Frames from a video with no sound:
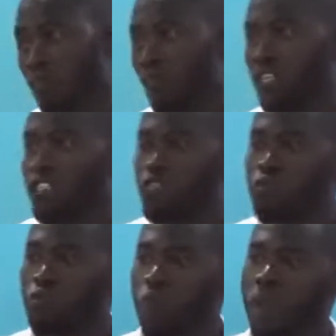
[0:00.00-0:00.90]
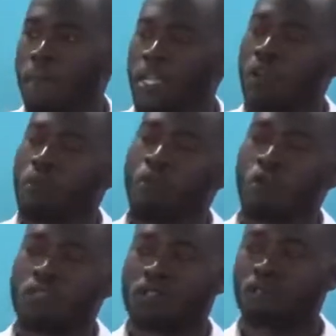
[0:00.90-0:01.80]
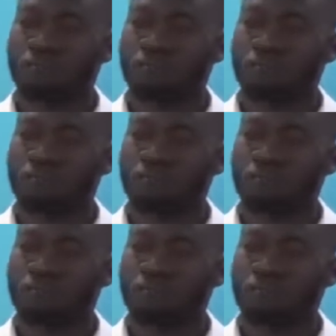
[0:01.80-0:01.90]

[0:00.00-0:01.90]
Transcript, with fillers: will reach a million reports.